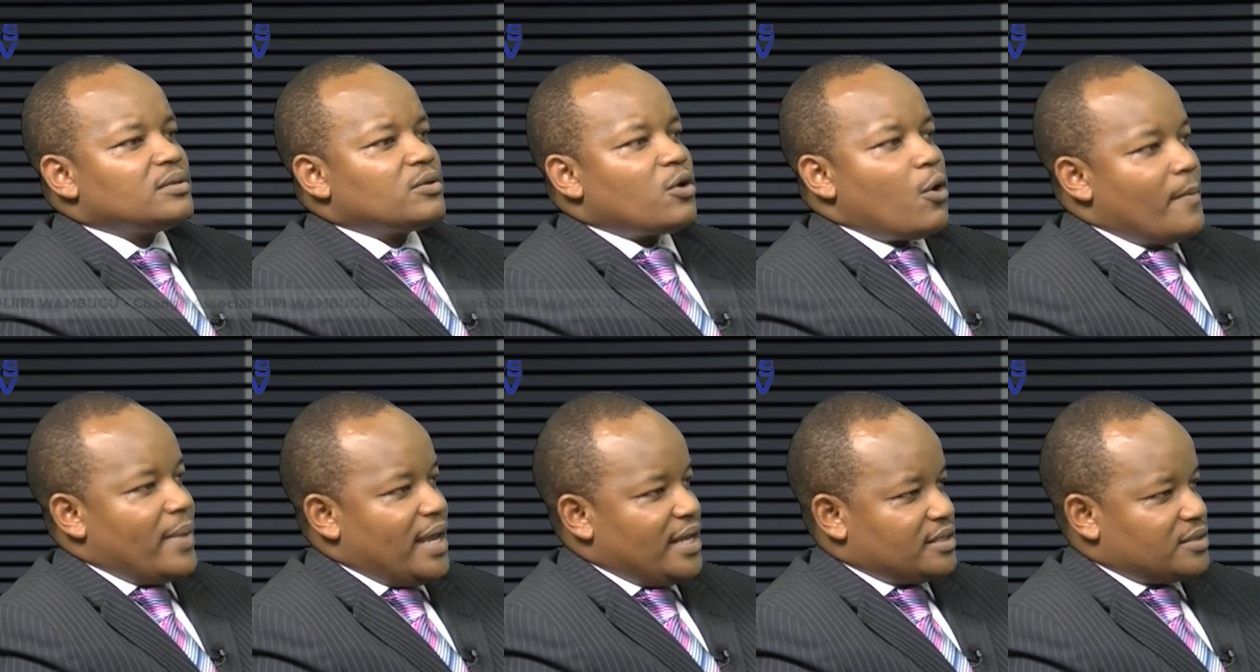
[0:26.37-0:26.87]

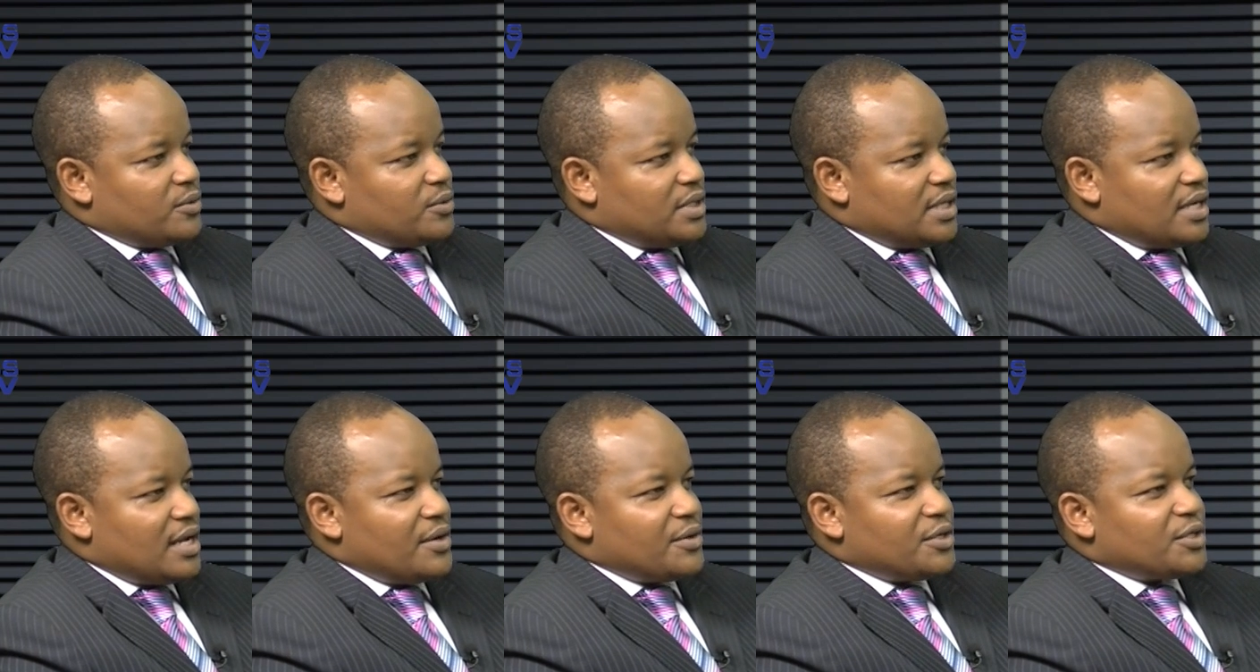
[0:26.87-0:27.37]
comments or
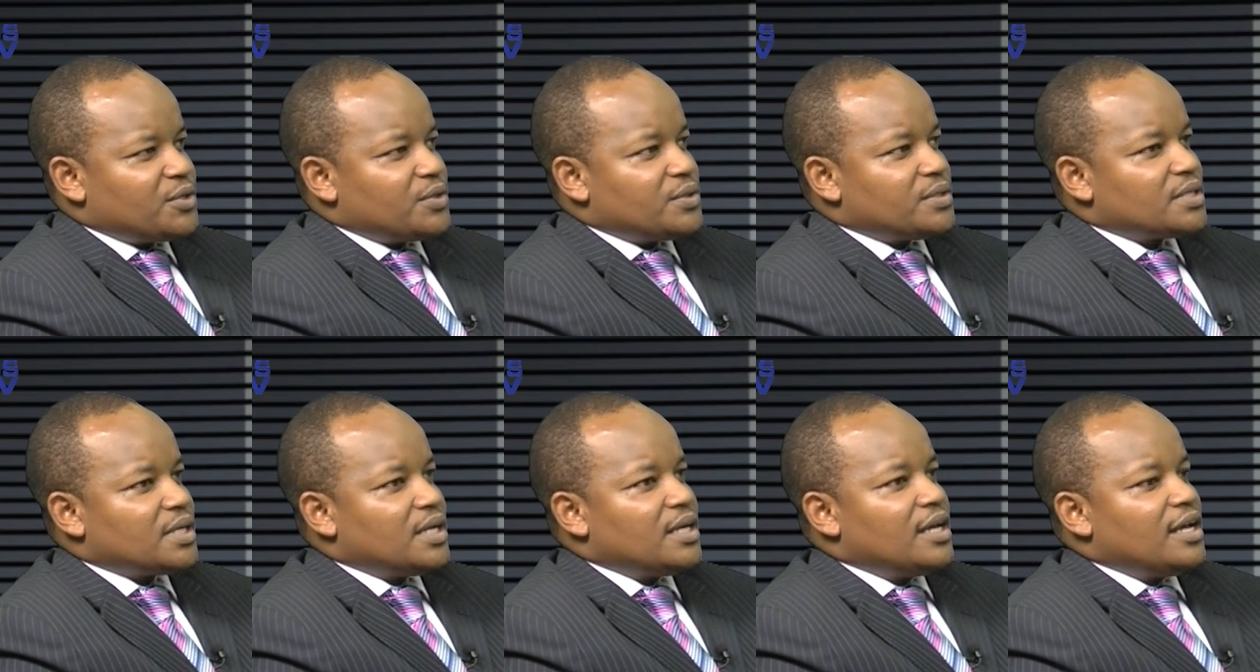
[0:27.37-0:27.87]

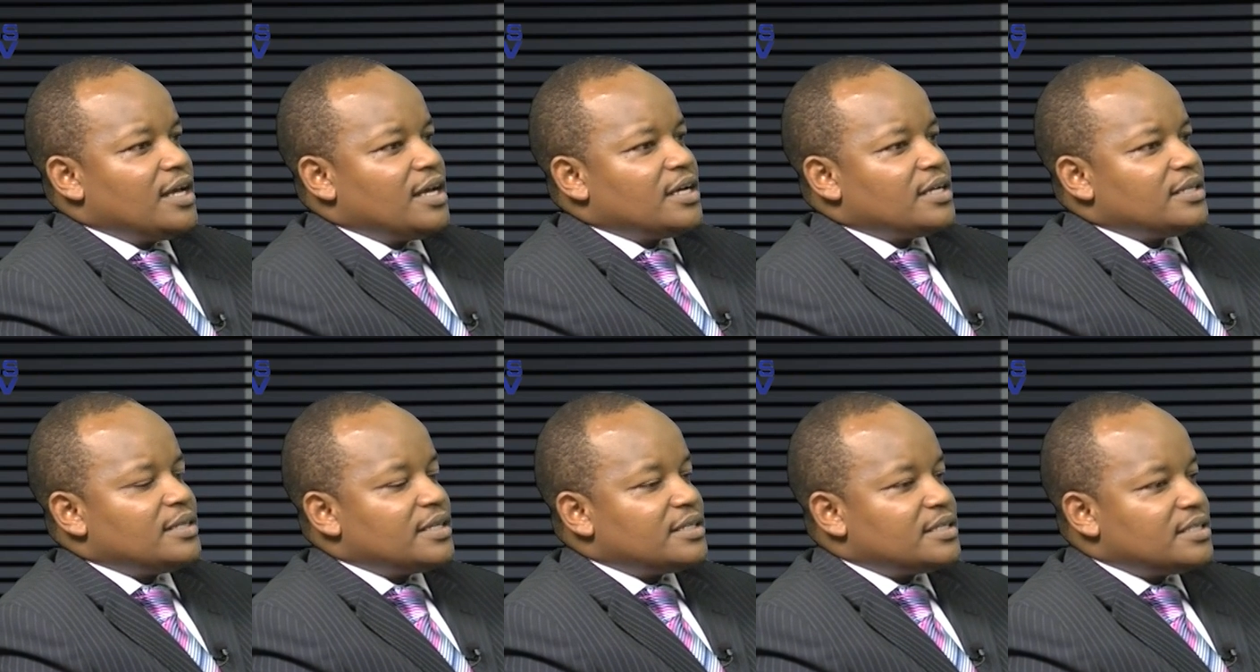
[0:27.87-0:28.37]
declarations
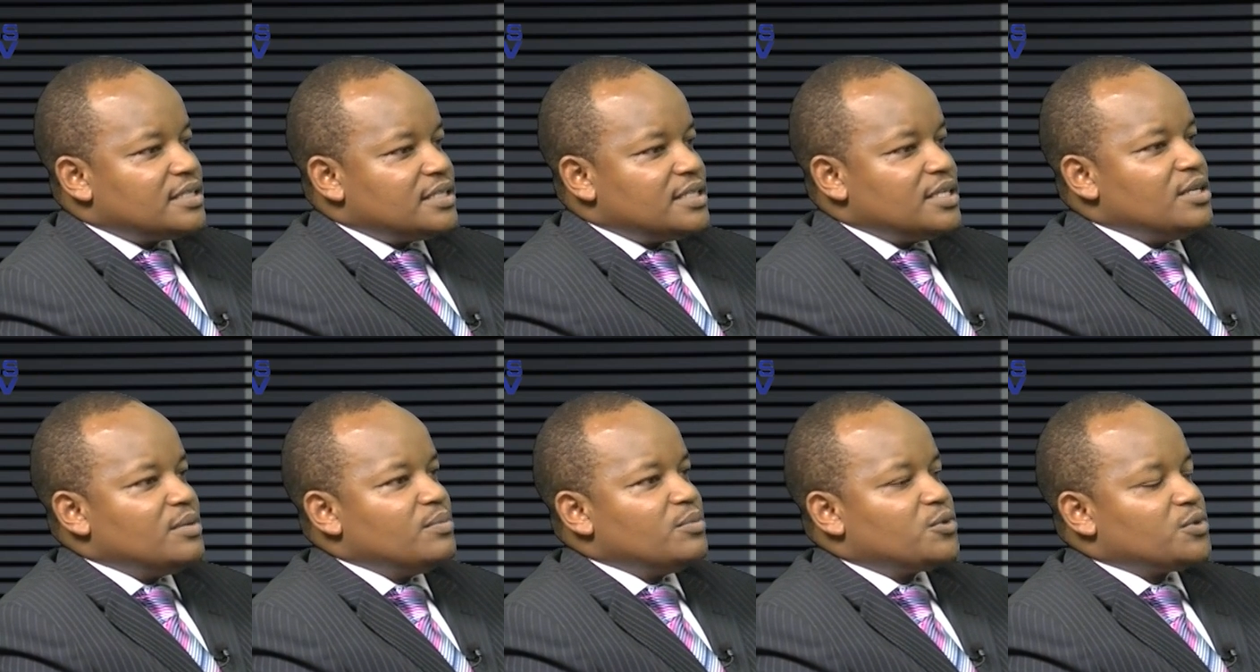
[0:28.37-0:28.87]
that
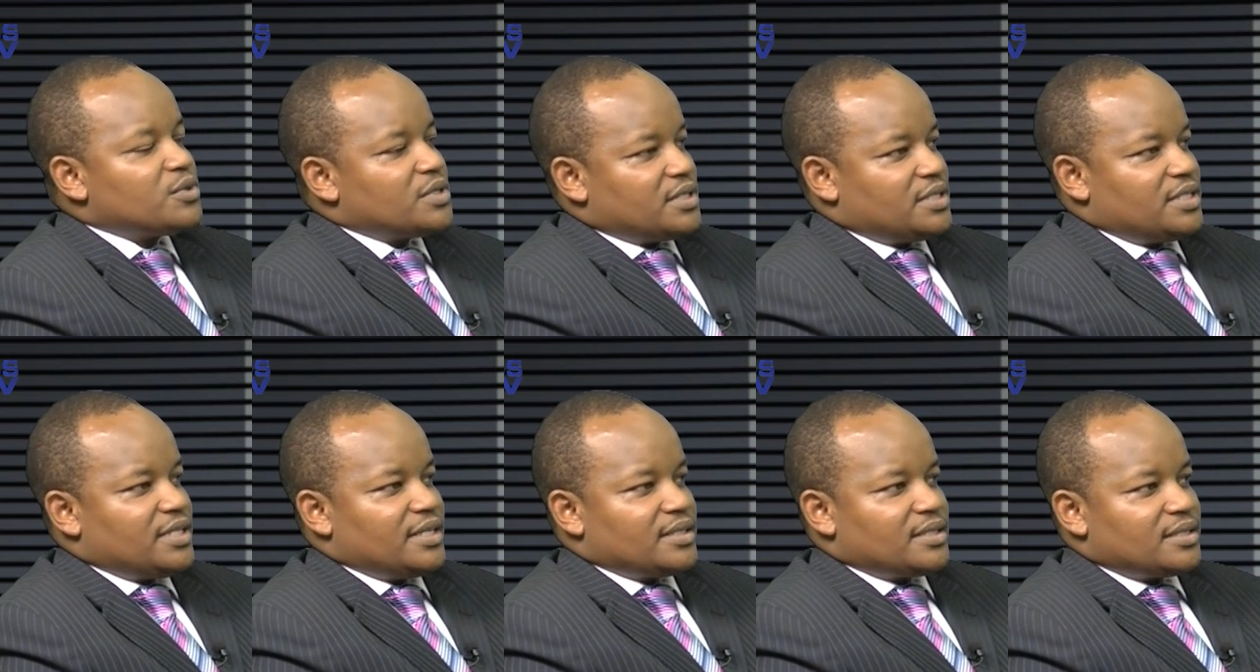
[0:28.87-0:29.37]
seem to
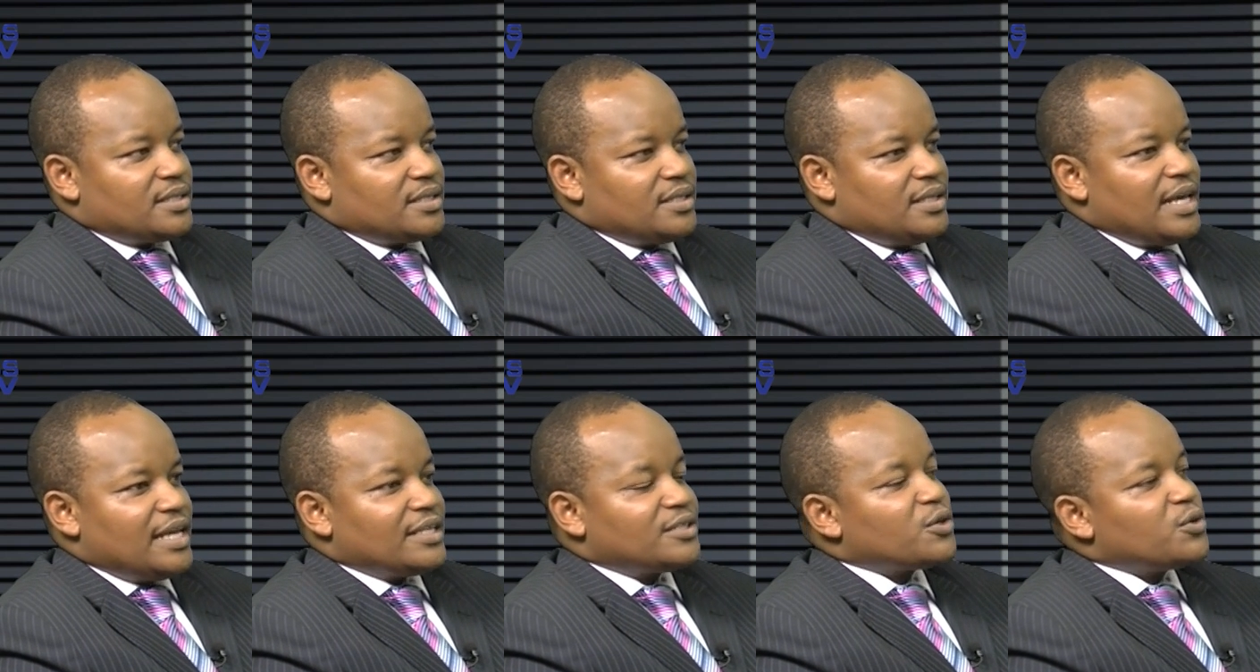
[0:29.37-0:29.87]
suggest
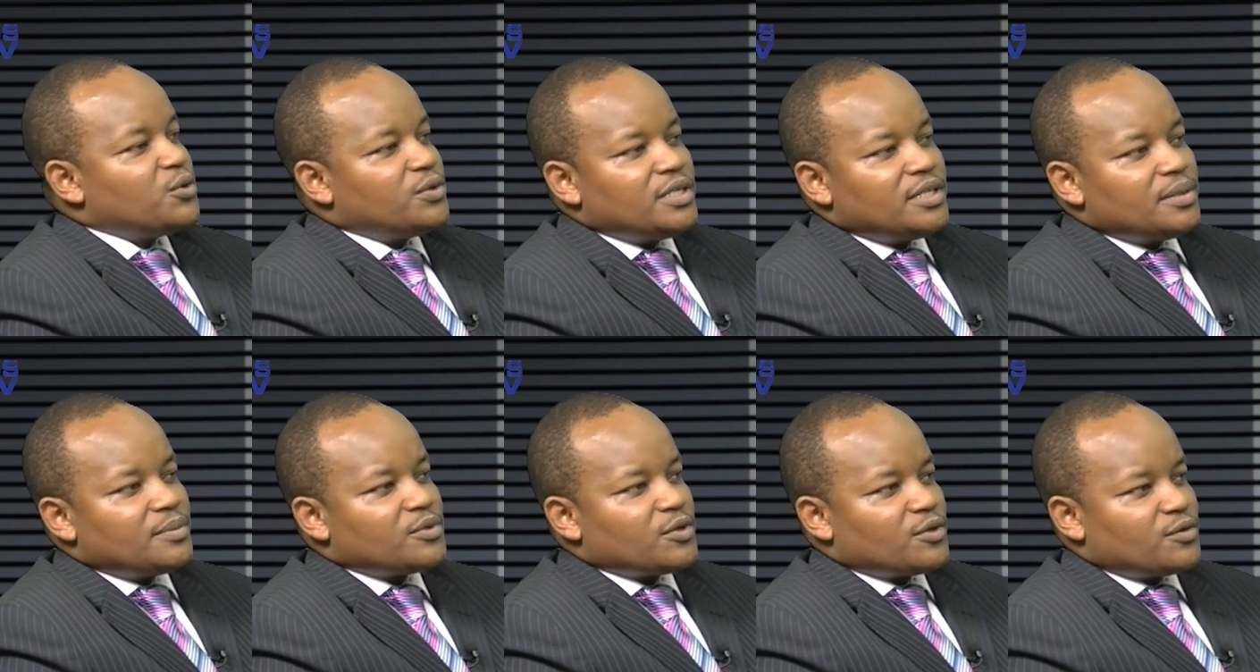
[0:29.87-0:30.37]
they're
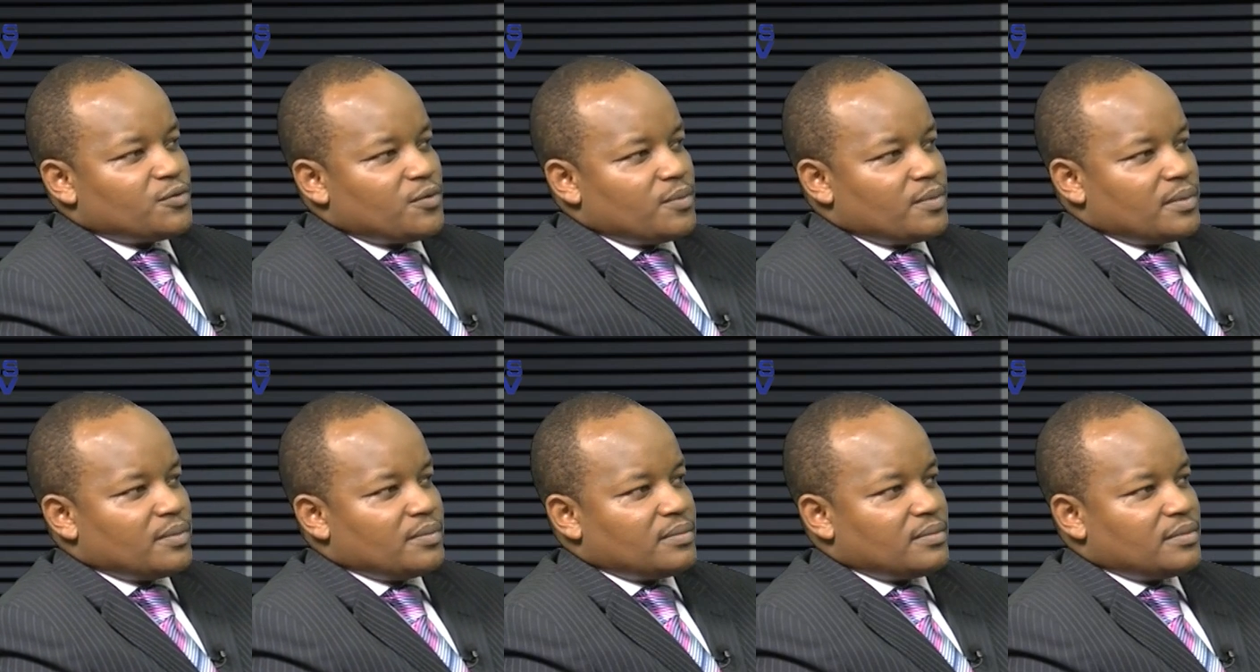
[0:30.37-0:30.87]
excluding themselves
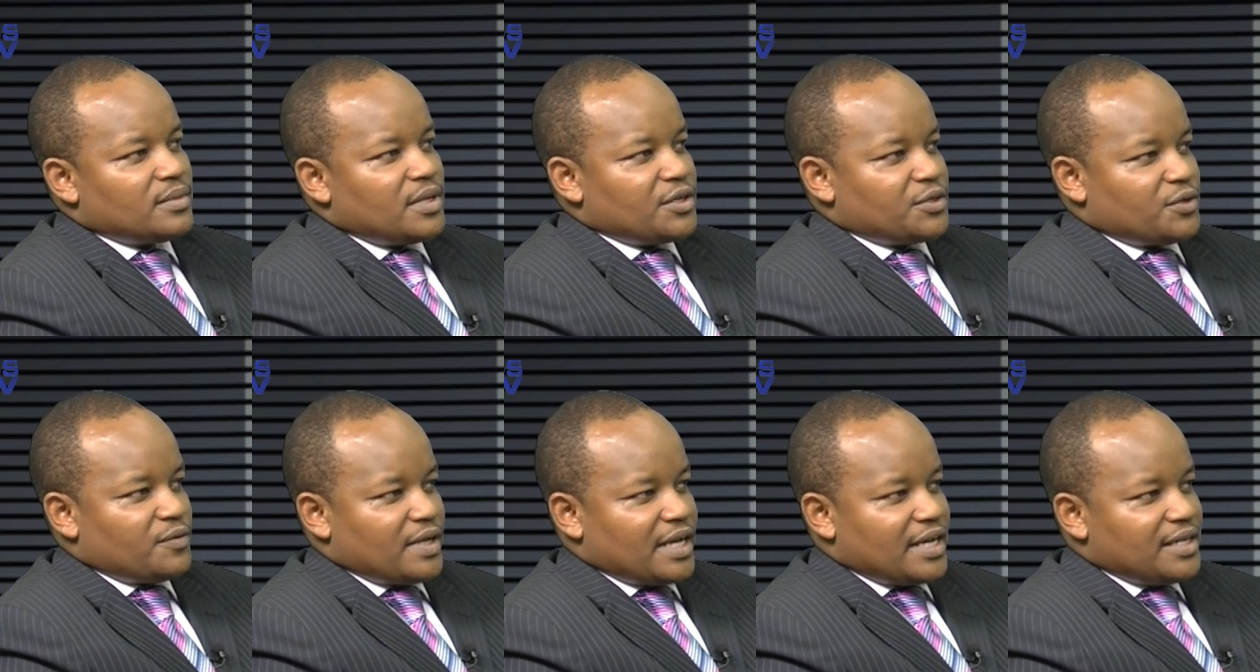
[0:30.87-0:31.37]
from the
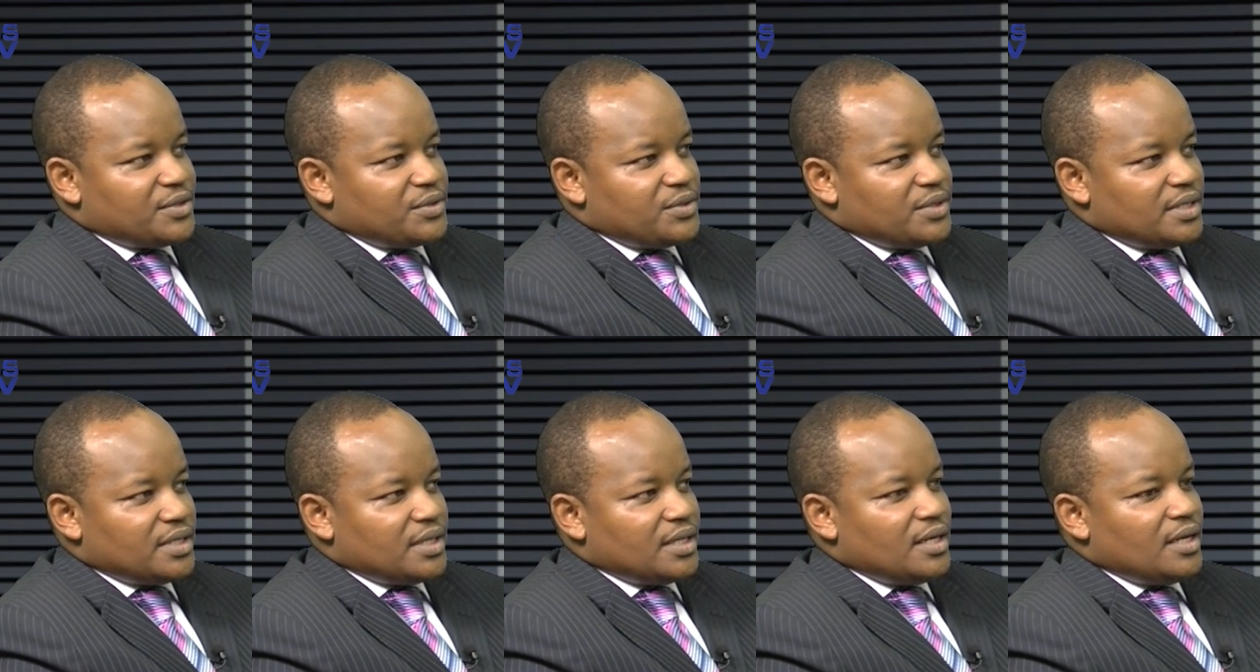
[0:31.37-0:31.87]
rest of the
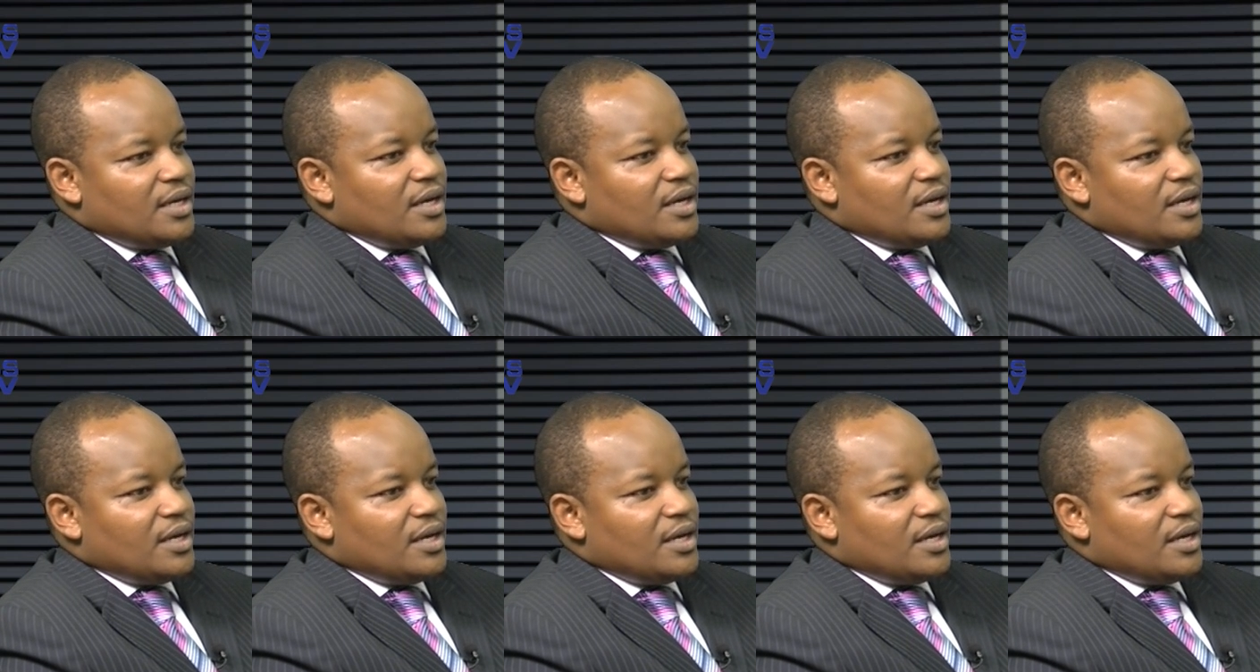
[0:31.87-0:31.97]
country.